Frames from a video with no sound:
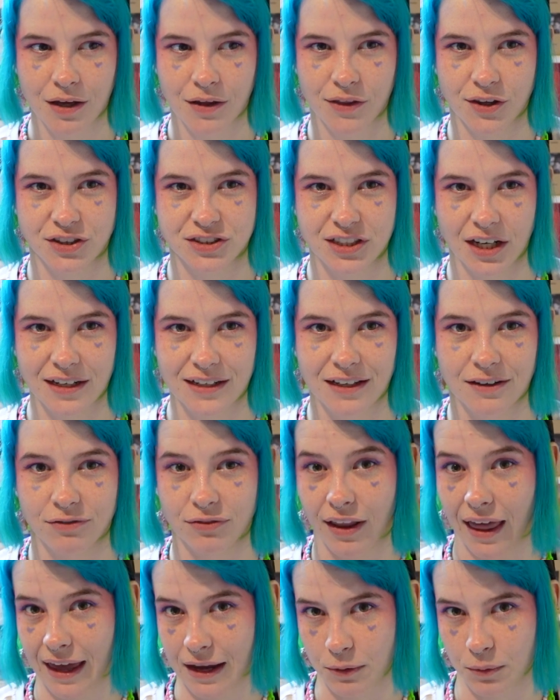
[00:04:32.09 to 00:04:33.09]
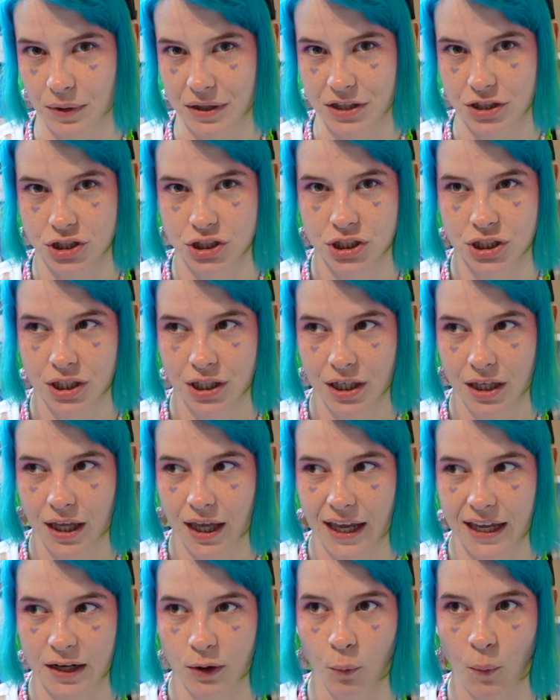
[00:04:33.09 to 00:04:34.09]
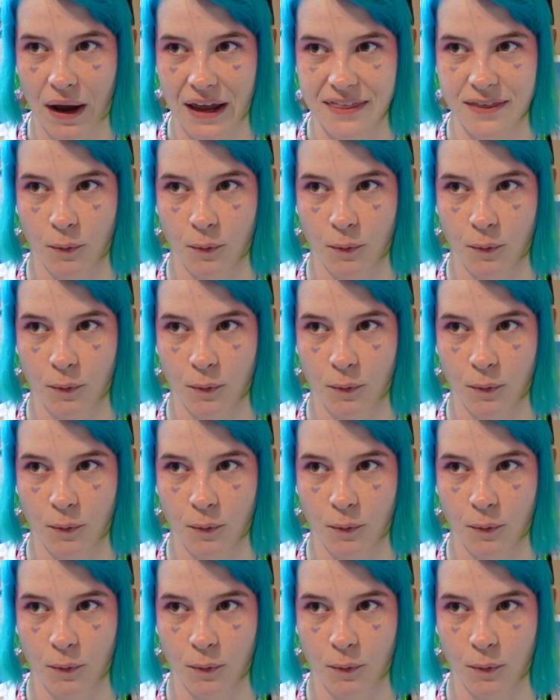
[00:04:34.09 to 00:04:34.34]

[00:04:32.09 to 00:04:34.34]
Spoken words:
the study of language in a way